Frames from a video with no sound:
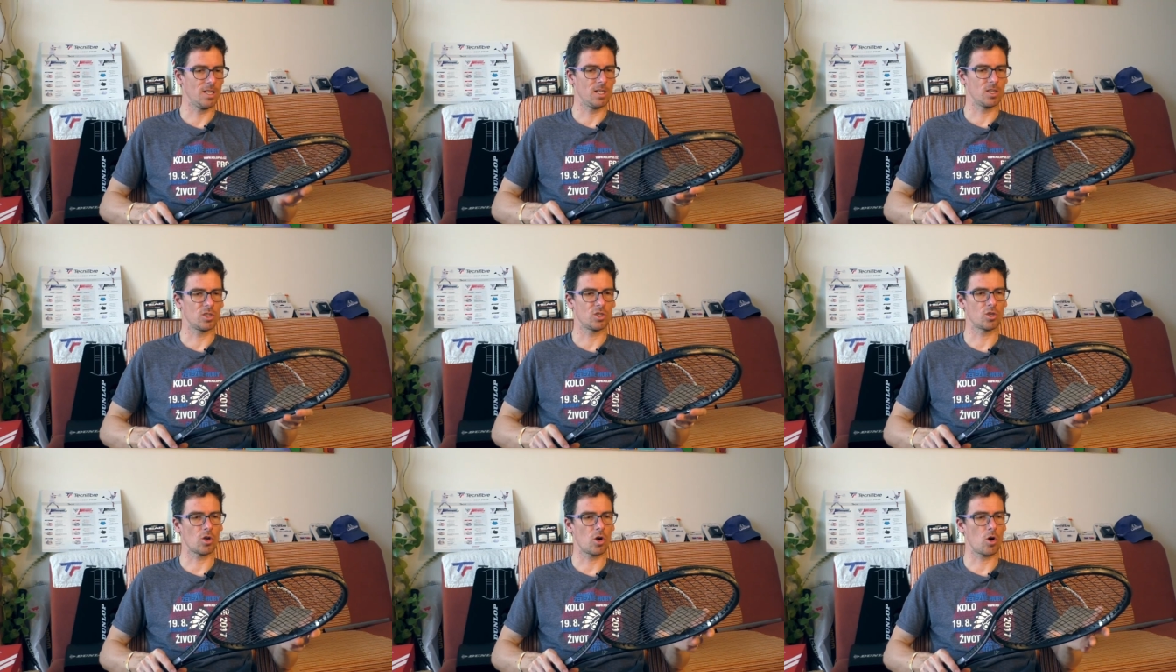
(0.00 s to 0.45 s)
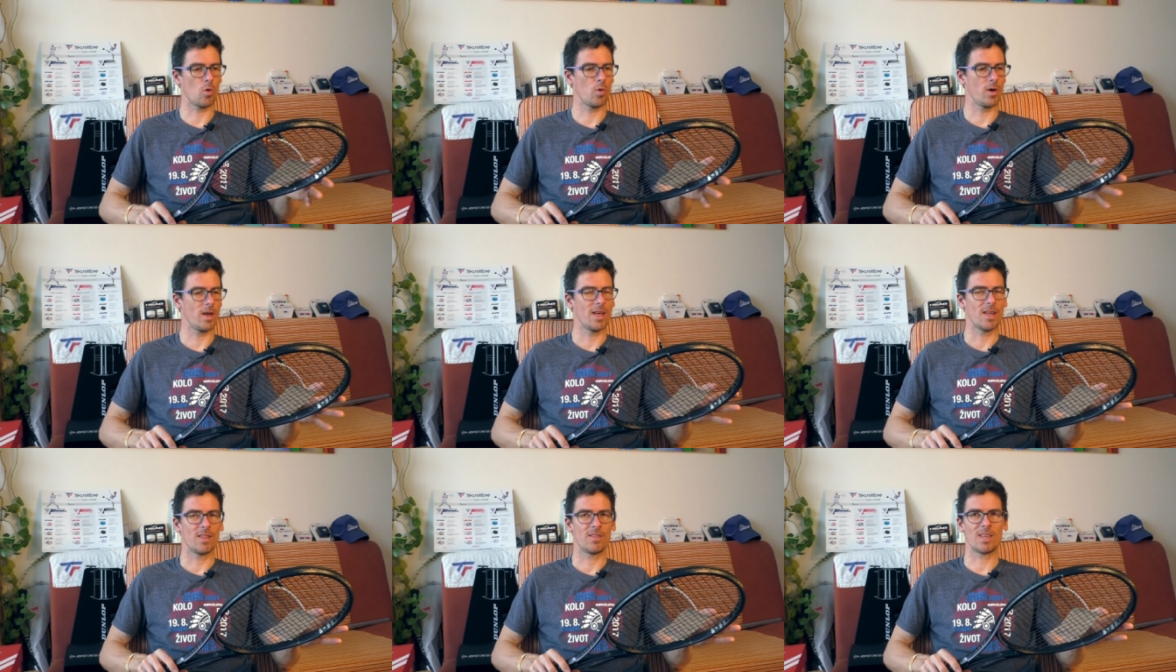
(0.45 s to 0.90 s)

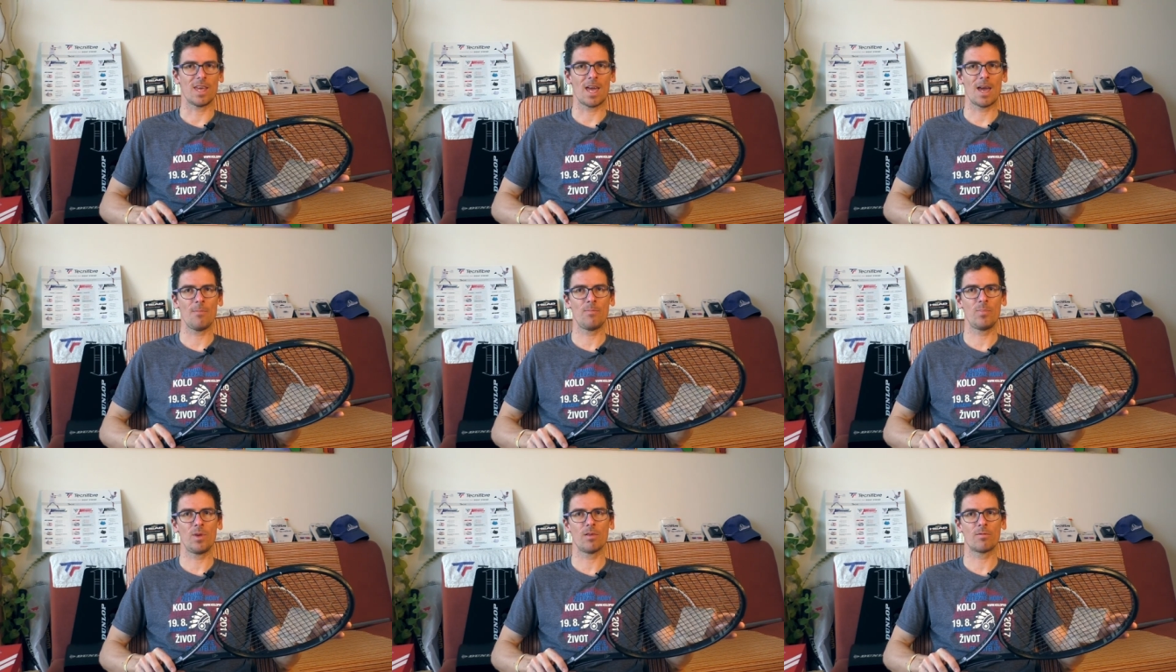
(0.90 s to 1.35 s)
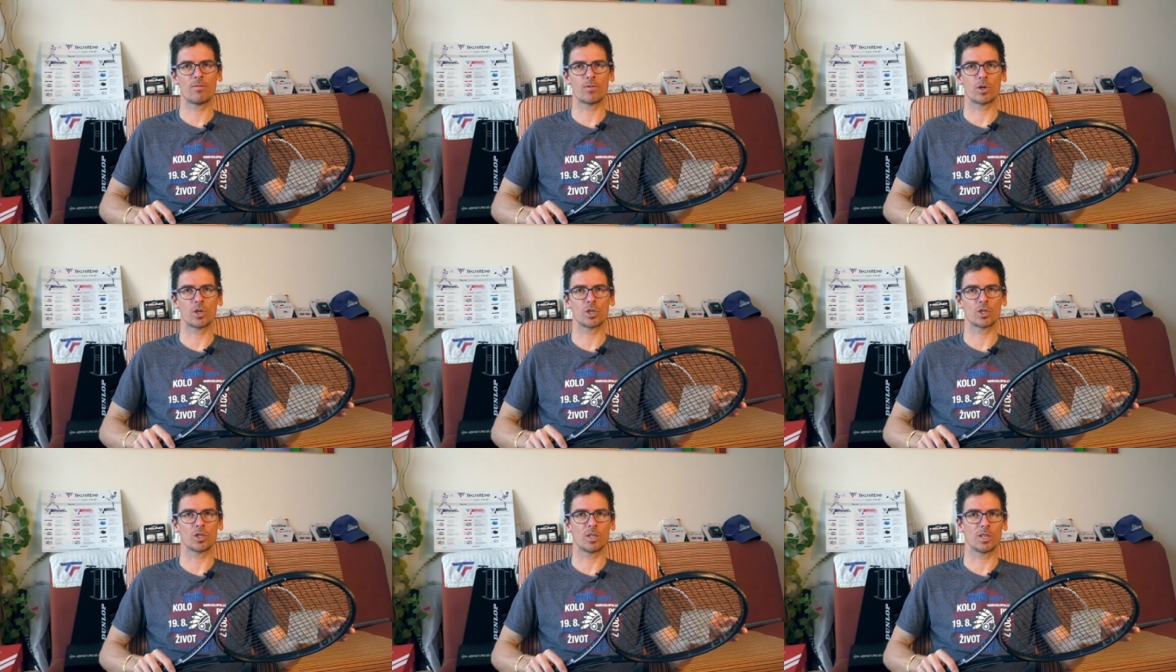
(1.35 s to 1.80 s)
so the mp
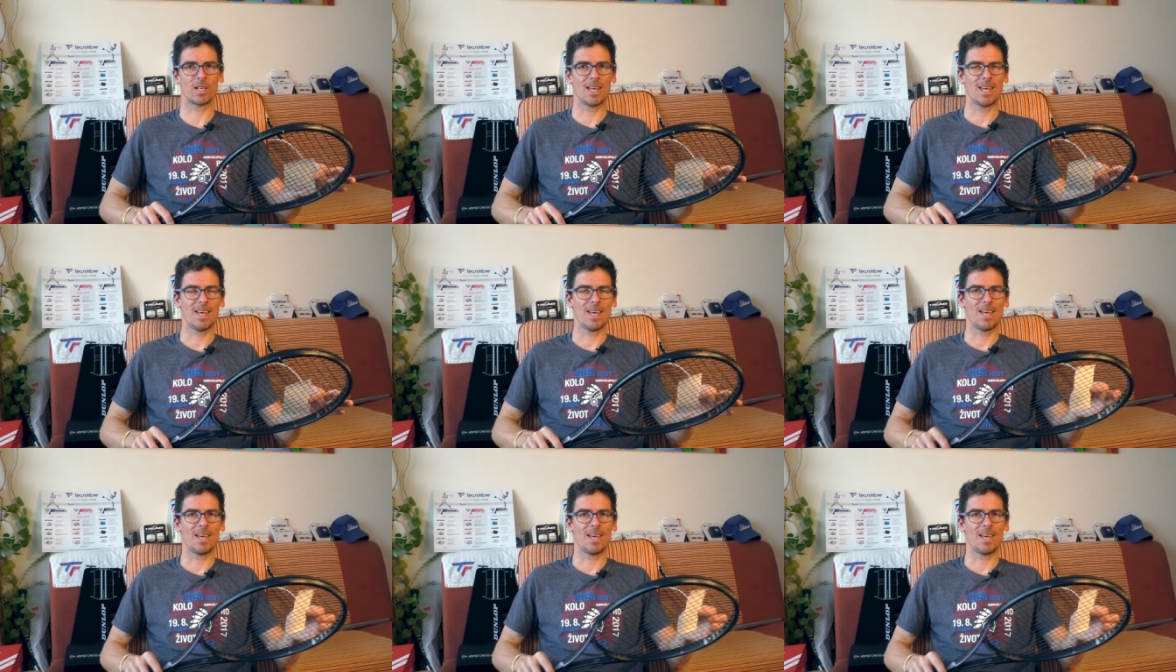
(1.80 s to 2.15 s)
version